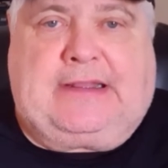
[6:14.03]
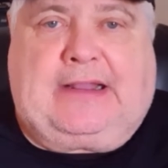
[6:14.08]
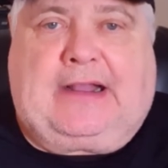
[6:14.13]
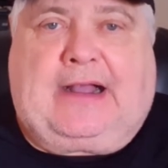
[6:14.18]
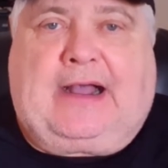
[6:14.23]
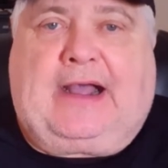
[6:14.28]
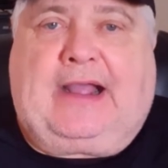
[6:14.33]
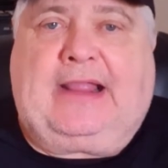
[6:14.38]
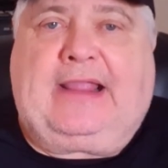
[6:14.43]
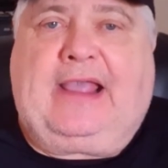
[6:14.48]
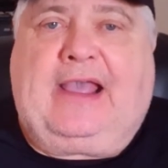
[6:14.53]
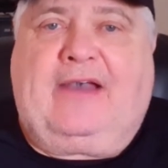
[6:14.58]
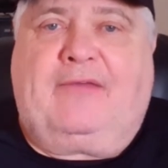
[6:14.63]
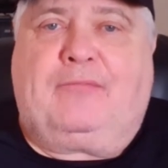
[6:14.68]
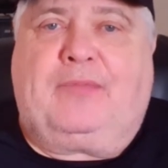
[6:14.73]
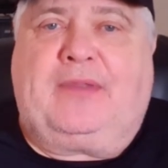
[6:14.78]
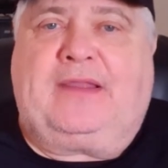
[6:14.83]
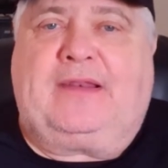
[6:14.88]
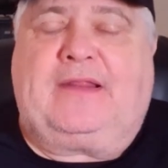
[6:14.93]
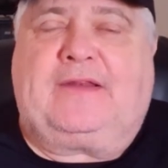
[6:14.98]
I have
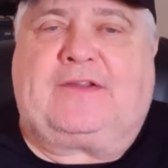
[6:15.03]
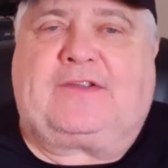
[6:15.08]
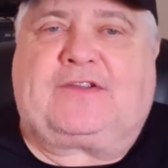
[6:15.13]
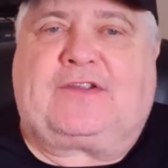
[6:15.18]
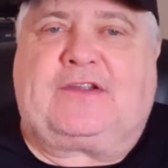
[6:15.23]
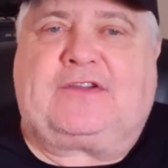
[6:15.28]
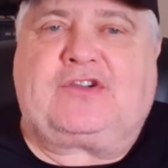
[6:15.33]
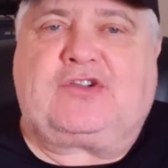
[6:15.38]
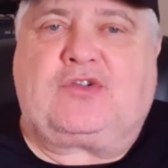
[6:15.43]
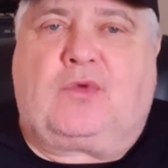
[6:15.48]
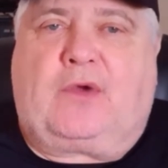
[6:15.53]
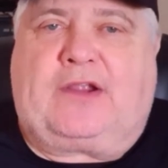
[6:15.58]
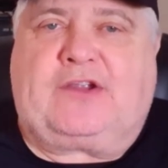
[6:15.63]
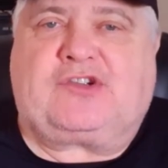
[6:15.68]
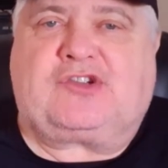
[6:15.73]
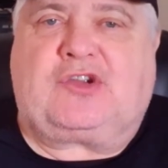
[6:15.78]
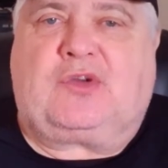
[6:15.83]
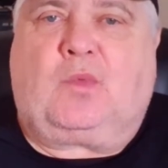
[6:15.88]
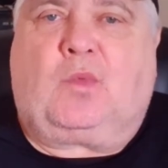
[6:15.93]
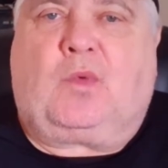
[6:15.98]
been in a
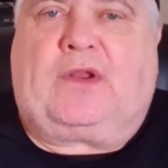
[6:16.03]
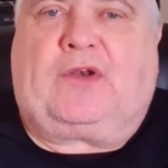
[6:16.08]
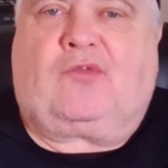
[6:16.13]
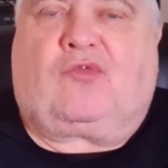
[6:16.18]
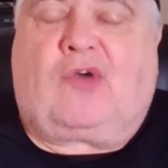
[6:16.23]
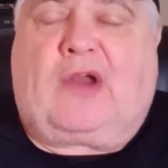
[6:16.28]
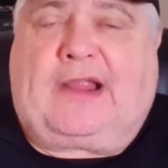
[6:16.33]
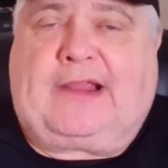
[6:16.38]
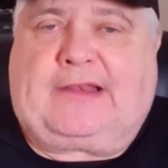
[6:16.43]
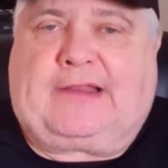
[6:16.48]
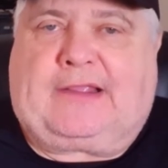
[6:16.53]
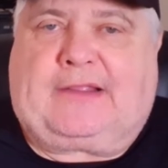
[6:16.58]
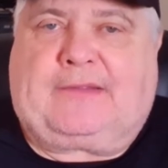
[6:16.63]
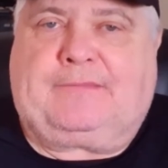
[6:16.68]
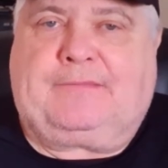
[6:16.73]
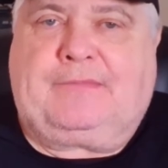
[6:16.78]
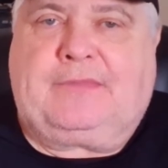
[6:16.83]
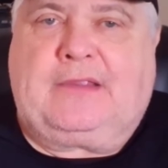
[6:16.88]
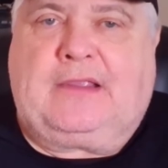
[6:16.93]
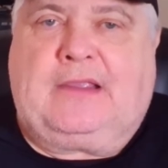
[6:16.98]
situation when riding
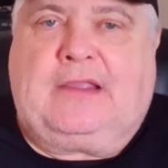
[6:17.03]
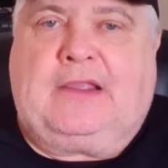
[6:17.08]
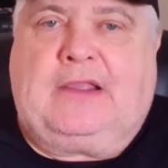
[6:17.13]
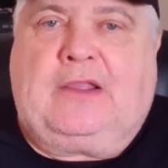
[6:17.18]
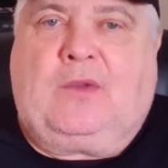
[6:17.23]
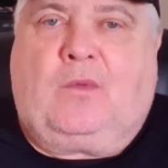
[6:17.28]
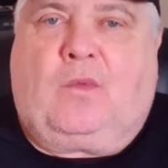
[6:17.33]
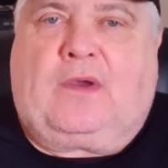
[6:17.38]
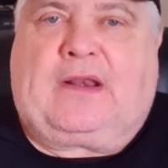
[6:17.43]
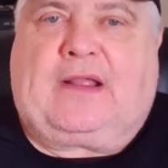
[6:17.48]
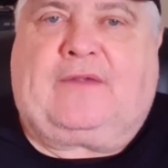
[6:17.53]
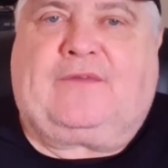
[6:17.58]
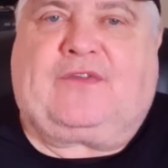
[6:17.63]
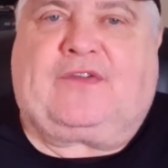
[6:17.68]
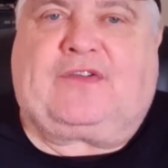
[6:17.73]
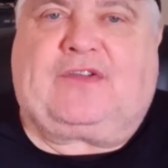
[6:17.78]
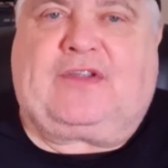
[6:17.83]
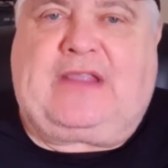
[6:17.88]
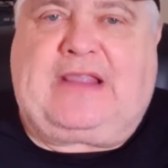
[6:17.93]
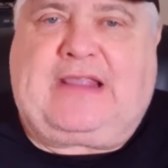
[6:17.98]
when I've
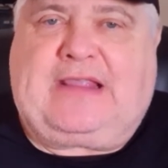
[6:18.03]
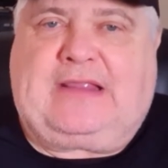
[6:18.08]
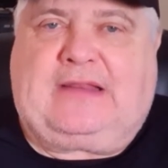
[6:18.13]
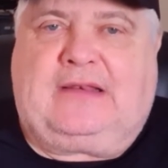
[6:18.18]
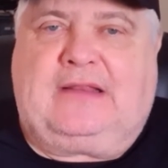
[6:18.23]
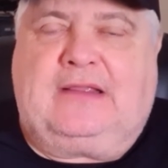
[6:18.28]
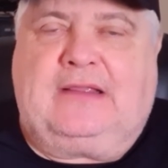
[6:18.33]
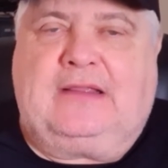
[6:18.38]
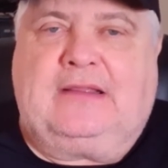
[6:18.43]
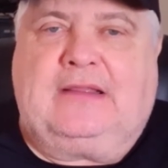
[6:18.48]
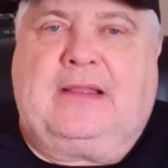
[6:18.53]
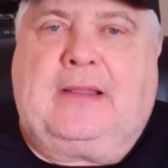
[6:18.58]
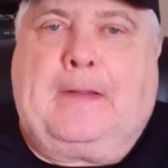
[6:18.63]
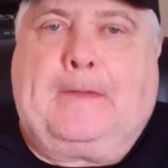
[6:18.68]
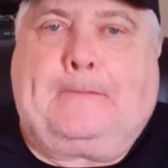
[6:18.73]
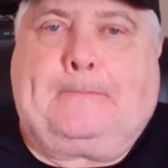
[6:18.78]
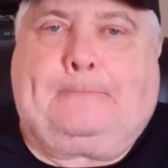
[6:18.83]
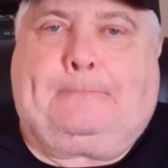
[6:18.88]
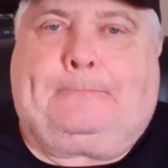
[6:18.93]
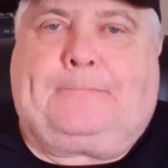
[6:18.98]
seen
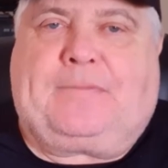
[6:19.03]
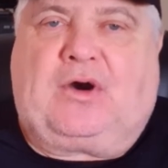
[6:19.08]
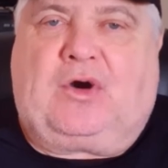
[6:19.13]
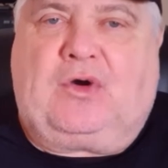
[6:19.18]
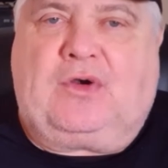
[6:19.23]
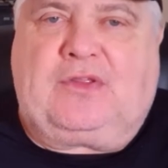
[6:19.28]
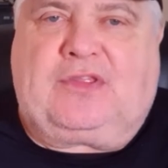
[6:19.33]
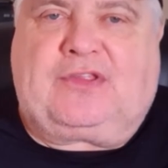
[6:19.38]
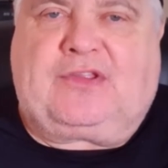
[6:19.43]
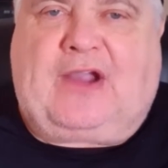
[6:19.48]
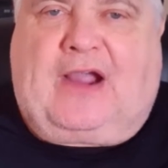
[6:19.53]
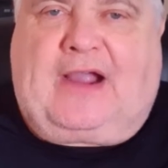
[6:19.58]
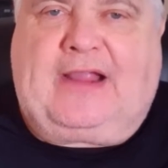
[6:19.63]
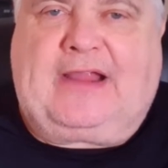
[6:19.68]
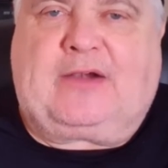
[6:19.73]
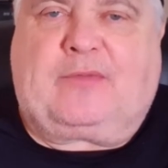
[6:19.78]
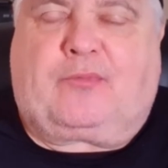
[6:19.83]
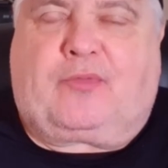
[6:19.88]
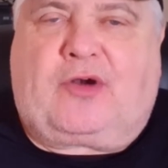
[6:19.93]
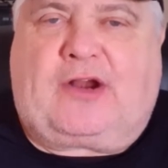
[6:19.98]
both
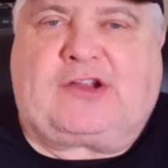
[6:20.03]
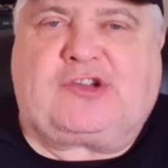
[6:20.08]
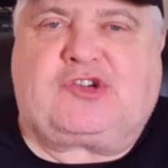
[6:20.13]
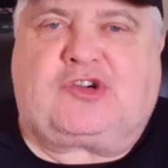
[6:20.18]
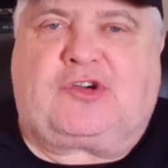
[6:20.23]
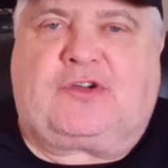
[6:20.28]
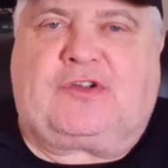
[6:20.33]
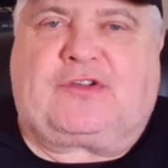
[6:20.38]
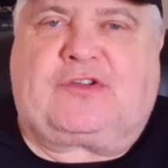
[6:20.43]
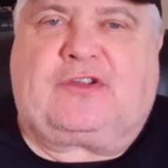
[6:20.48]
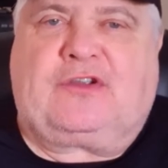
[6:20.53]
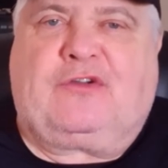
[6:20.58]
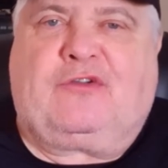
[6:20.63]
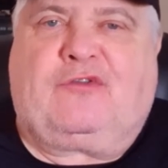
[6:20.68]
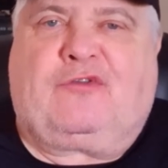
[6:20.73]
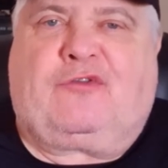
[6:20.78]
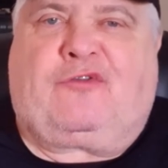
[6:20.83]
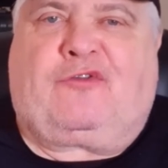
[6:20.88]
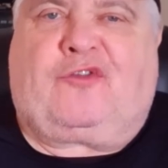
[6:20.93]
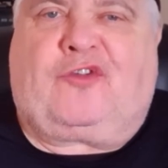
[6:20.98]
tire pressures
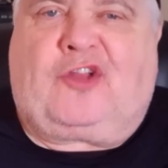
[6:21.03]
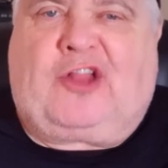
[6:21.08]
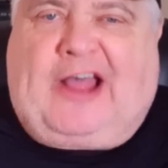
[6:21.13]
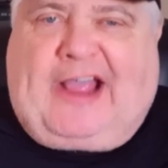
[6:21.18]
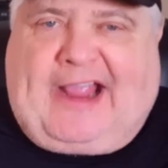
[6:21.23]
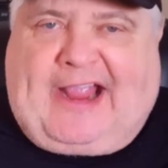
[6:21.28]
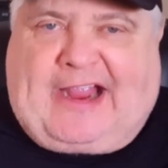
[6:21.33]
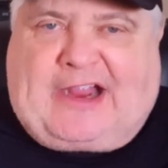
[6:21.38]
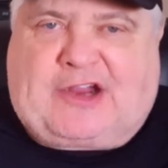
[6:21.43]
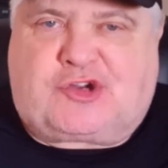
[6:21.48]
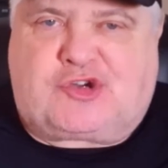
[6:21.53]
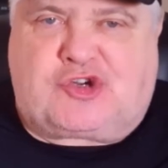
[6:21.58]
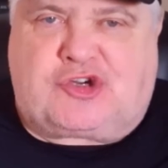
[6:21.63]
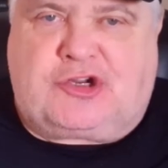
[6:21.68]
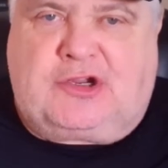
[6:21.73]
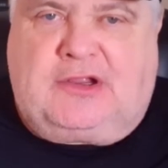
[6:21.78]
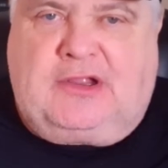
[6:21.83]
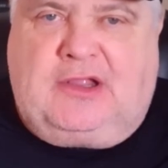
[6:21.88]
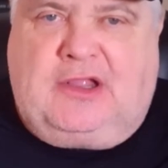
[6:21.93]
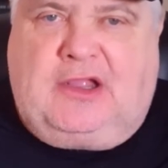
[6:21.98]
flash
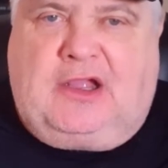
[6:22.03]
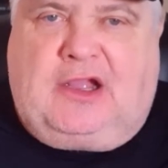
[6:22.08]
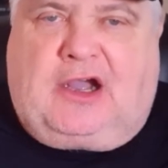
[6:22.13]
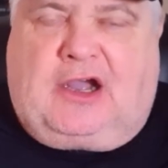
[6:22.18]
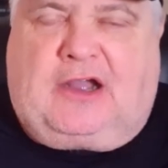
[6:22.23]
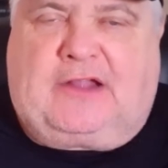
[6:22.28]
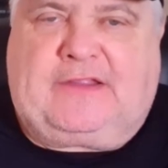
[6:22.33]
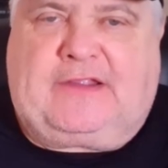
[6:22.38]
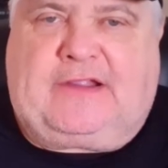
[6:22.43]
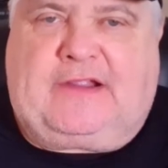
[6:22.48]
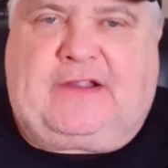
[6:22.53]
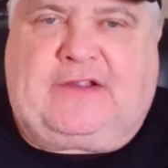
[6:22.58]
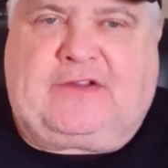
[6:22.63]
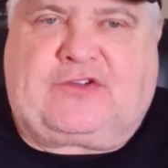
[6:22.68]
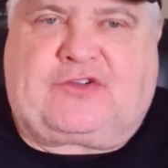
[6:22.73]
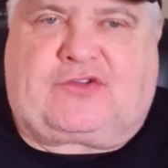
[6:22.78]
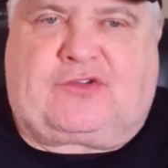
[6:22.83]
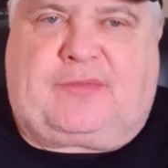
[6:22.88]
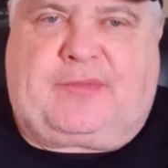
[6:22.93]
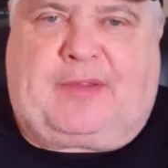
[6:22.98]
on the
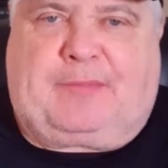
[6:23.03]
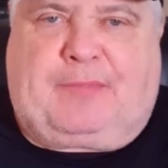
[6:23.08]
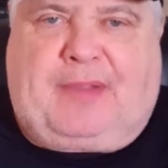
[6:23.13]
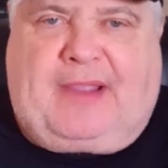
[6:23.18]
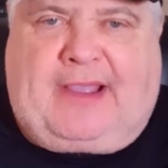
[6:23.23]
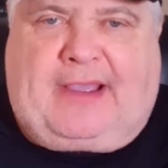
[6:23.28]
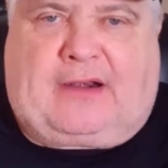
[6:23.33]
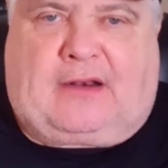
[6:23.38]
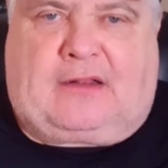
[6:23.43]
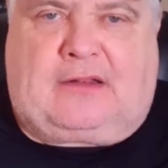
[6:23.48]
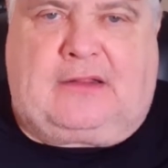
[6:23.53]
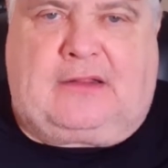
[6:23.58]
instrument panel,